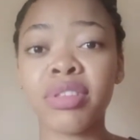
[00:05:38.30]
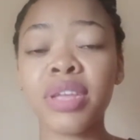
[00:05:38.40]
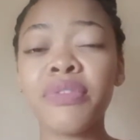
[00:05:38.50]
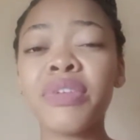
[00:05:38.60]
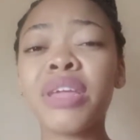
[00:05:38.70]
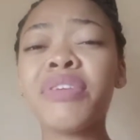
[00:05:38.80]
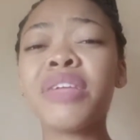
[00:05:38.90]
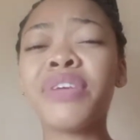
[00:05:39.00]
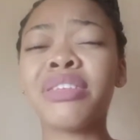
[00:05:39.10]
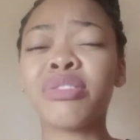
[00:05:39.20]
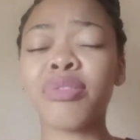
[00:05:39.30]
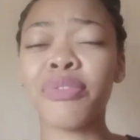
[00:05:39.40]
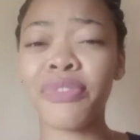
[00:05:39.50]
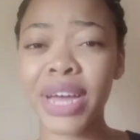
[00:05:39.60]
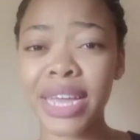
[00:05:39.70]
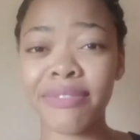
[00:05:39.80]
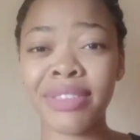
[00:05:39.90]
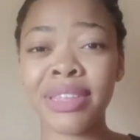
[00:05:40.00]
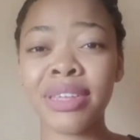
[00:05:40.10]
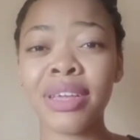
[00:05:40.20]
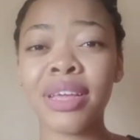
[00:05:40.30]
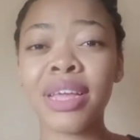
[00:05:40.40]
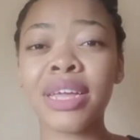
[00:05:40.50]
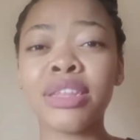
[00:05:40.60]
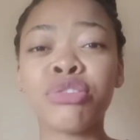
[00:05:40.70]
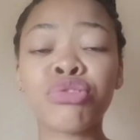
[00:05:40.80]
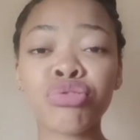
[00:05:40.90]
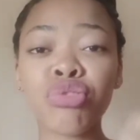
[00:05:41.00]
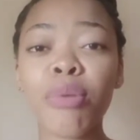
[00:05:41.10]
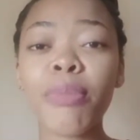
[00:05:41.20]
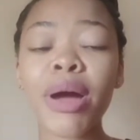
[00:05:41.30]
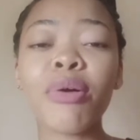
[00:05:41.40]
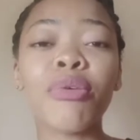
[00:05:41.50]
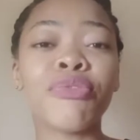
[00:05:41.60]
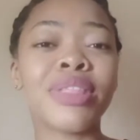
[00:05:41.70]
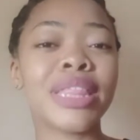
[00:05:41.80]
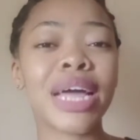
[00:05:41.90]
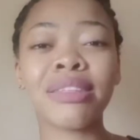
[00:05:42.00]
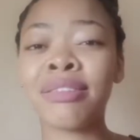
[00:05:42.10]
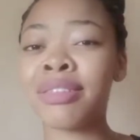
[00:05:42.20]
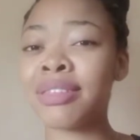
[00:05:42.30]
even if he survived, the trauma of that